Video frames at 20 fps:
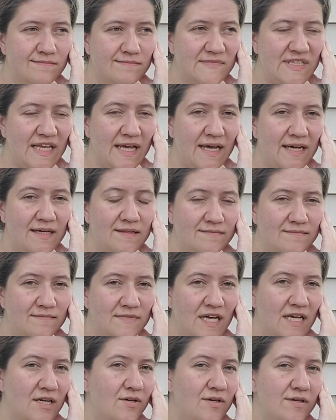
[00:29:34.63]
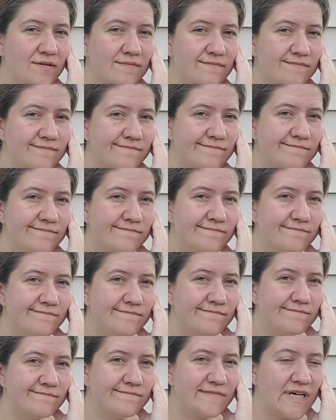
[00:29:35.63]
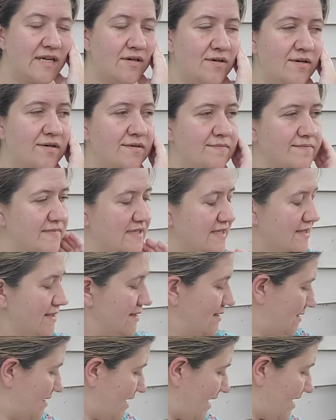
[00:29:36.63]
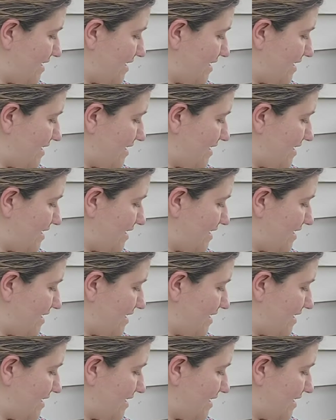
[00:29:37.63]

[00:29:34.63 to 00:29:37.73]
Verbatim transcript: yeah, I don't know. I don't know. I